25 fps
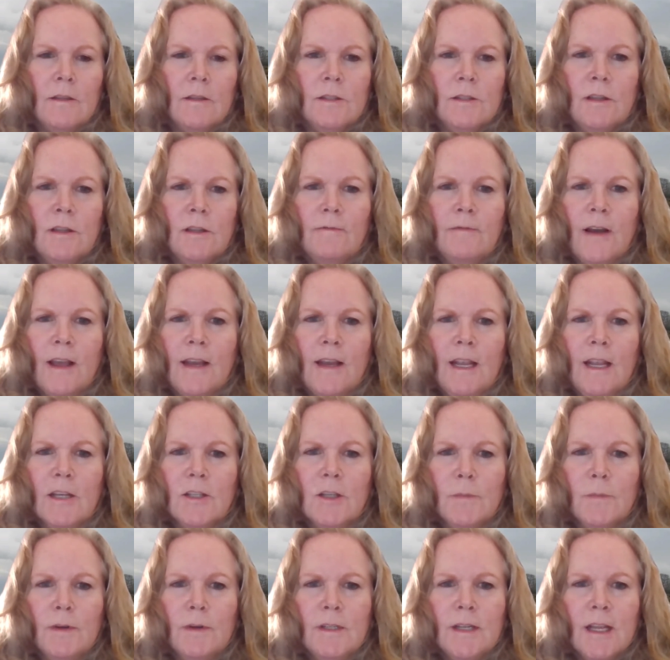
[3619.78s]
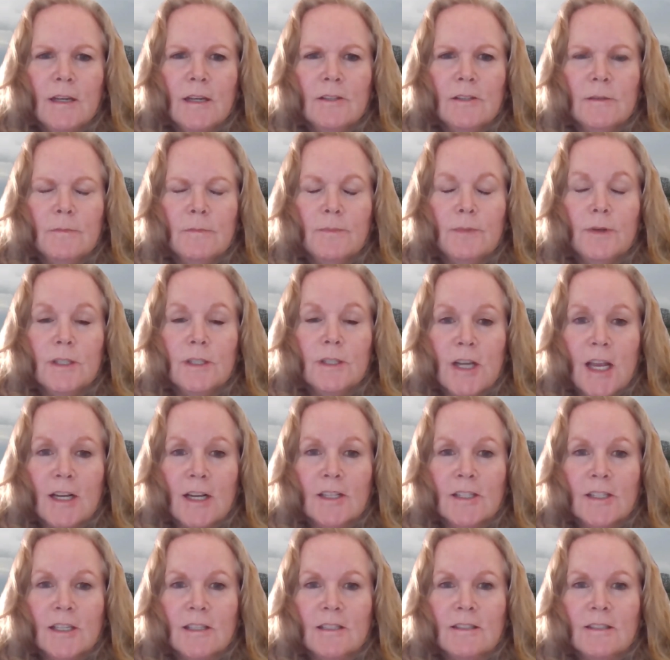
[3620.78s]
do the financial
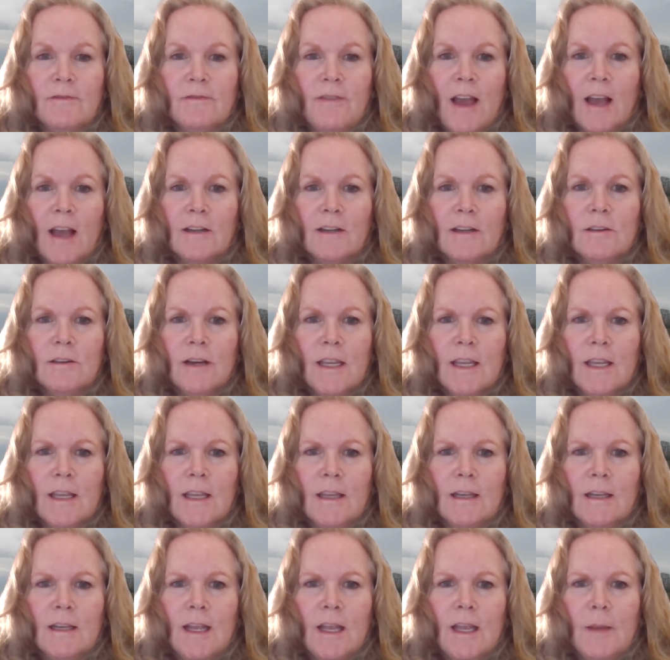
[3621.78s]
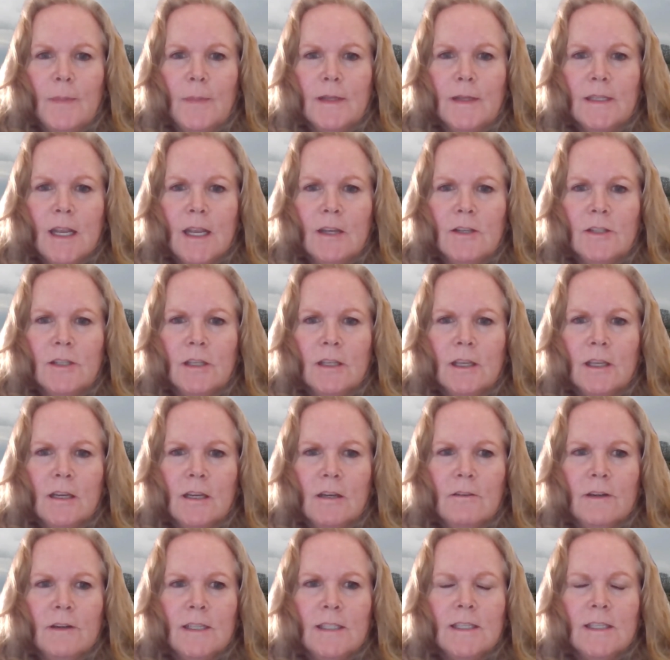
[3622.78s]
projections factor in a potential
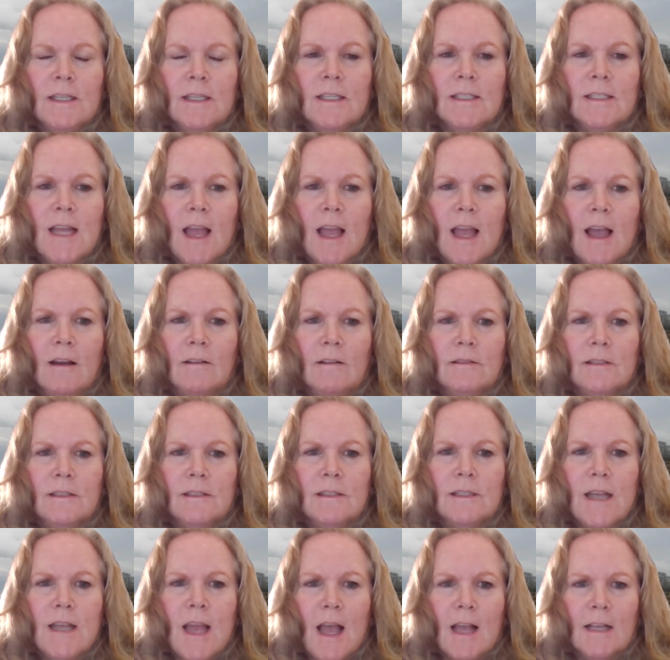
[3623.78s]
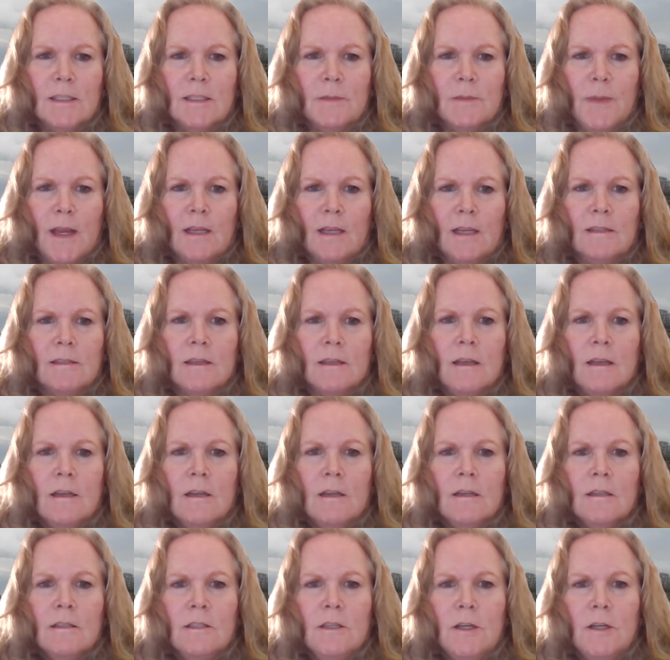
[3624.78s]
increase in the town's tax base
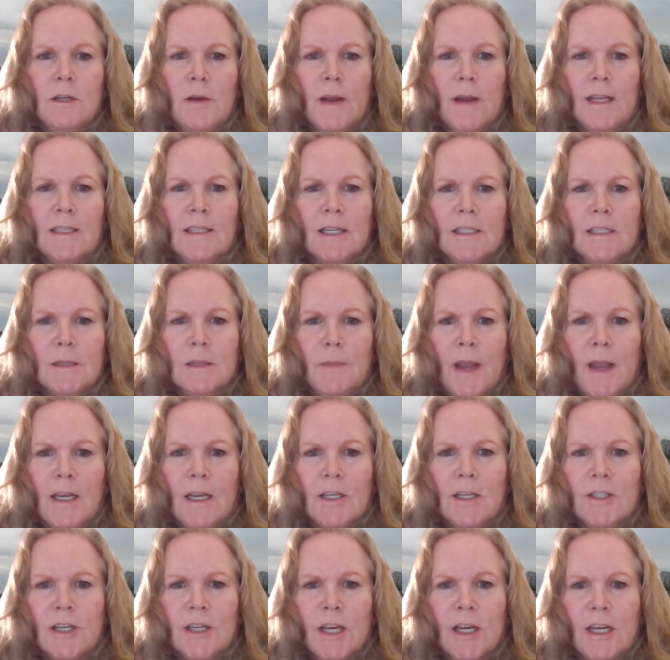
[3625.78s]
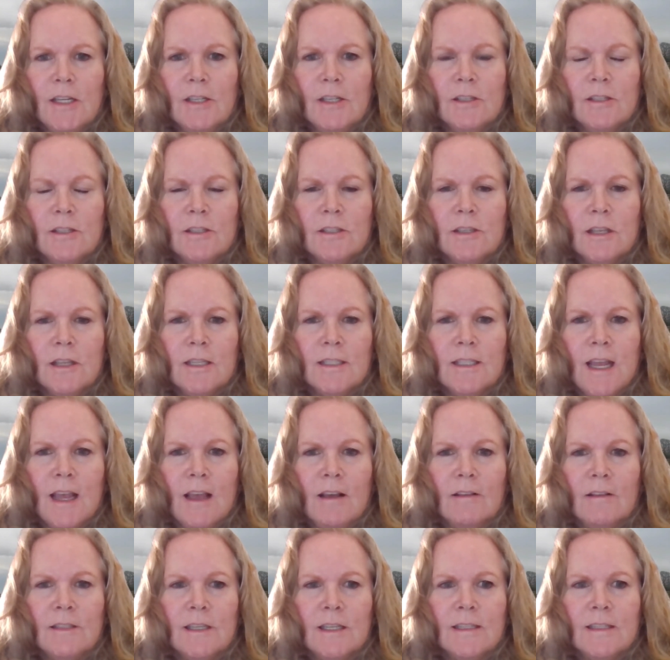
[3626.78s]
due to anticipated changes to the
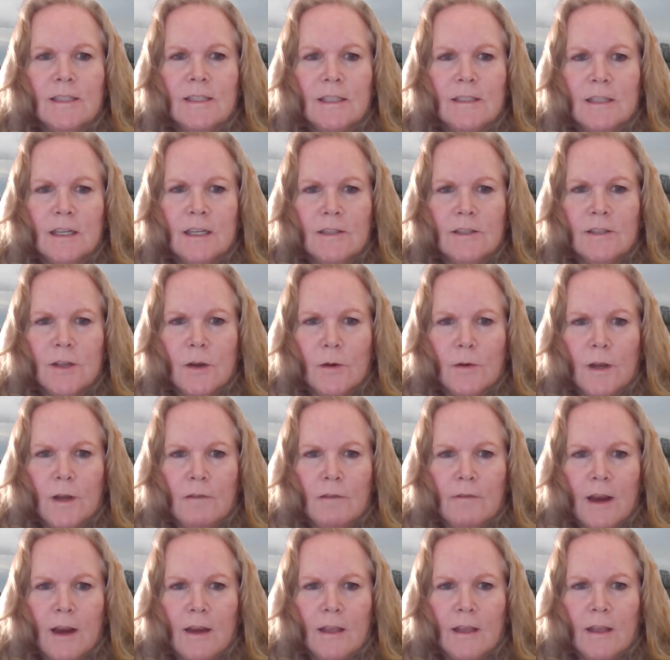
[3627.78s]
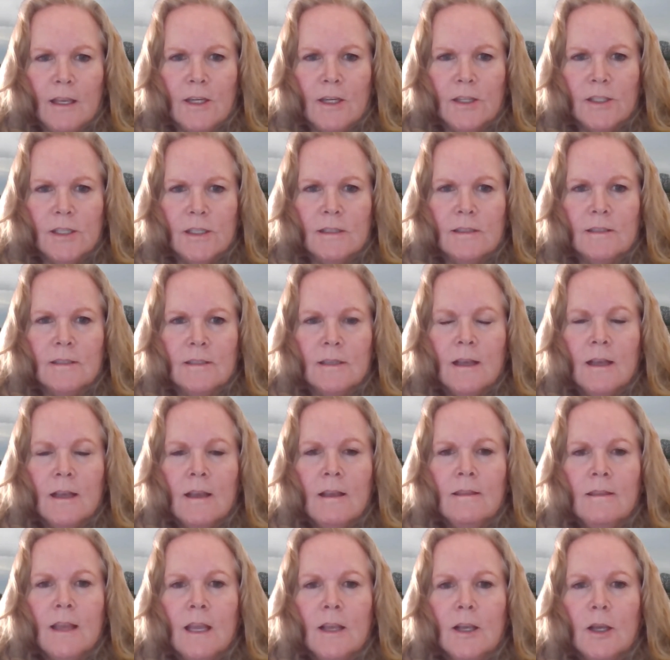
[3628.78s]
town's existing zoning regulations
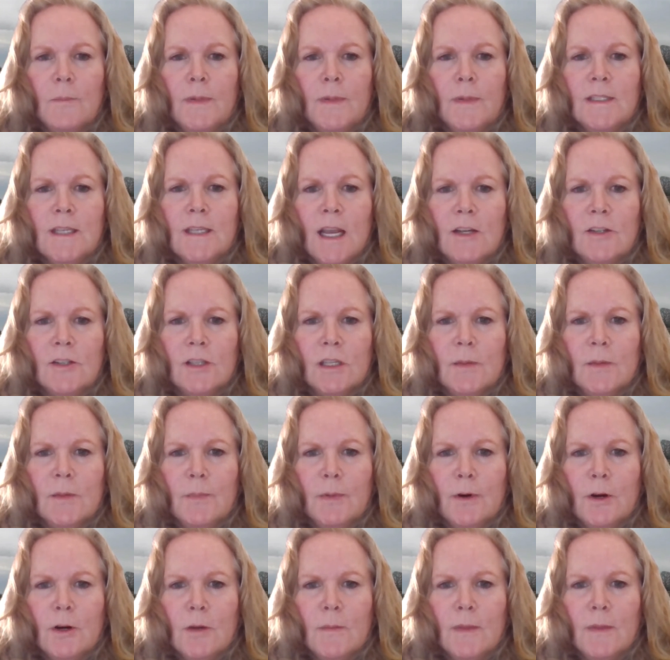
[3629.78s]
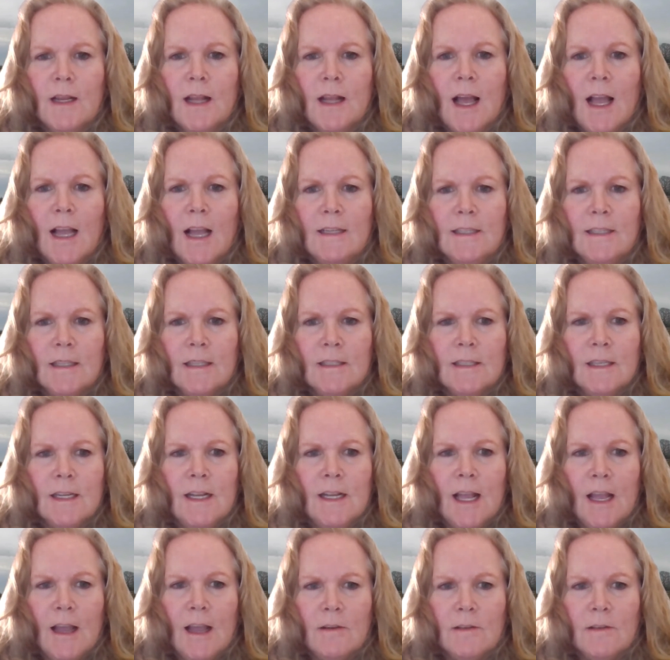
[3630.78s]
that could potentially permit
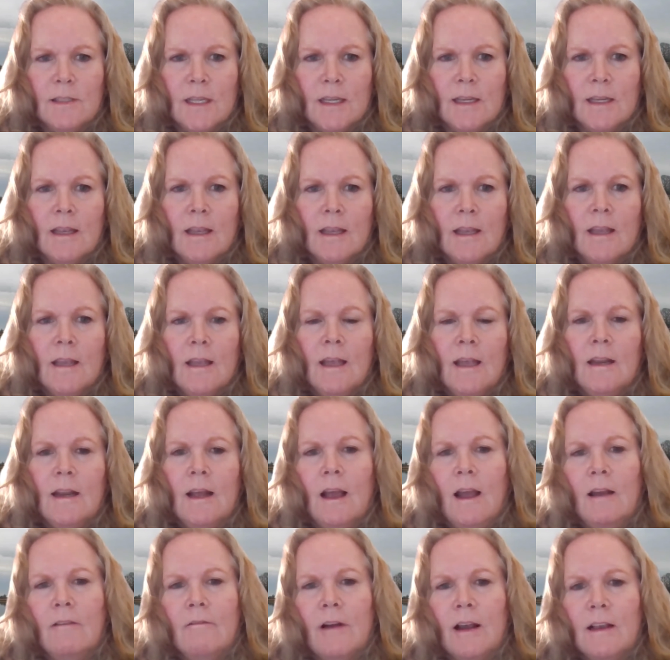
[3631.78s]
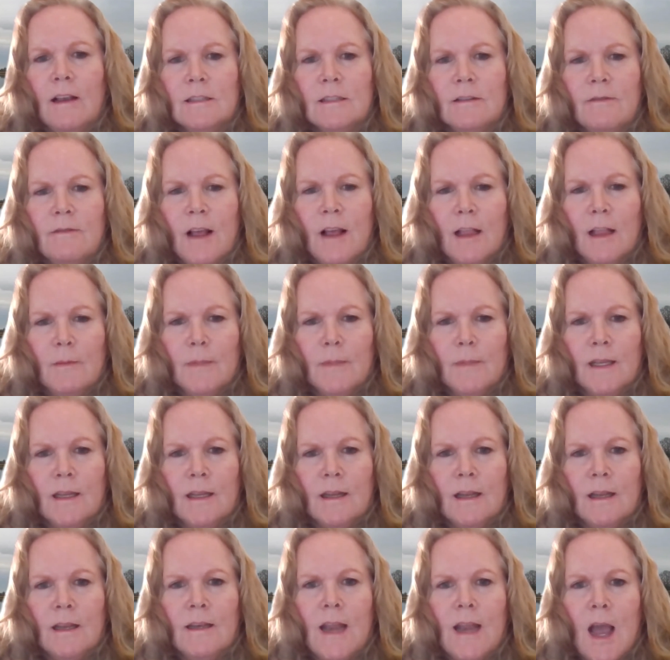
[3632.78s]
high-density housing and high-rise
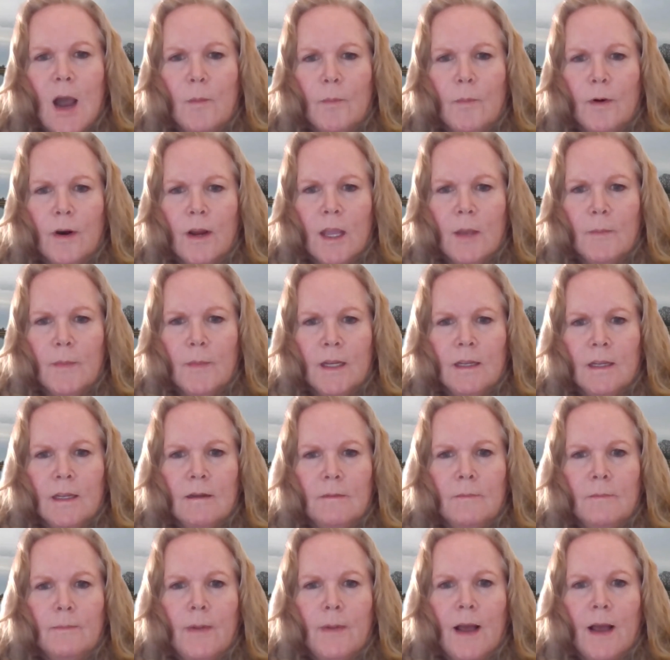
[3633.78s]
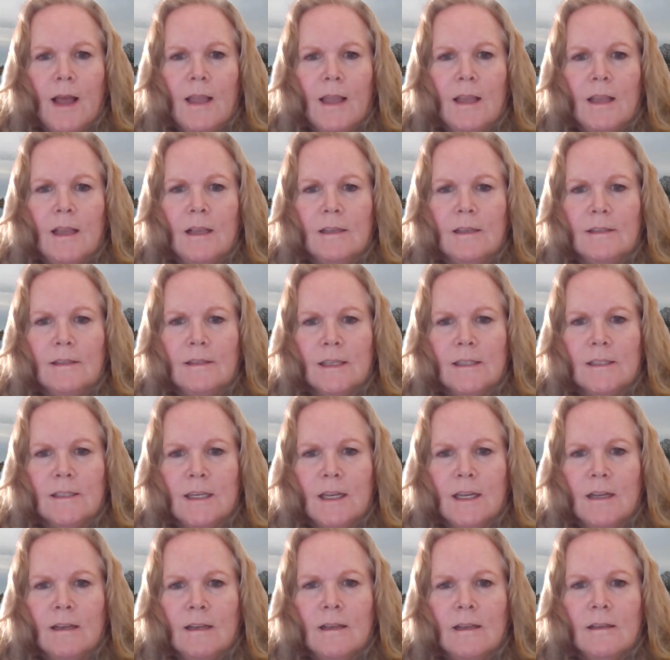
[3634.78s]
development now prohibited by
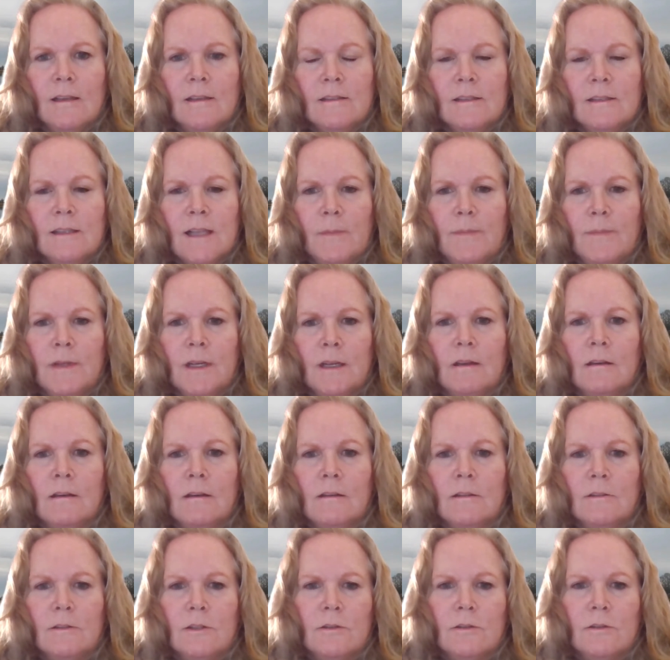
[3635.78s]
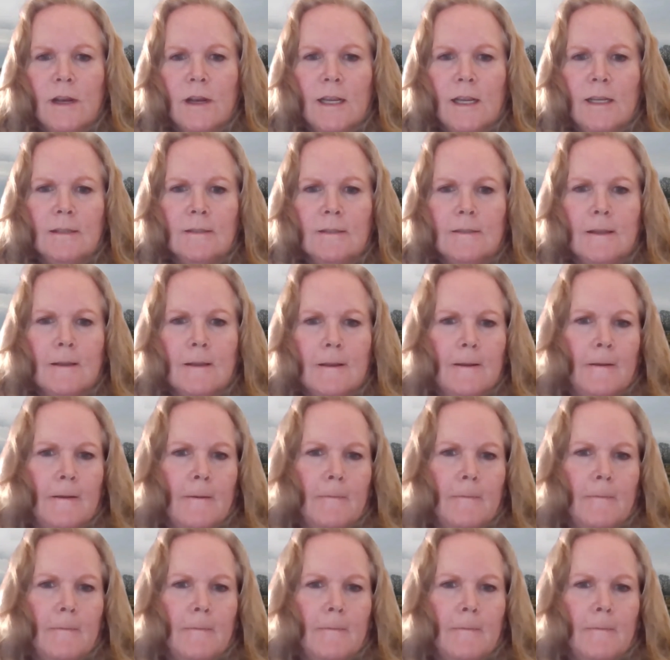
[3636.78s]
existing septic constraints?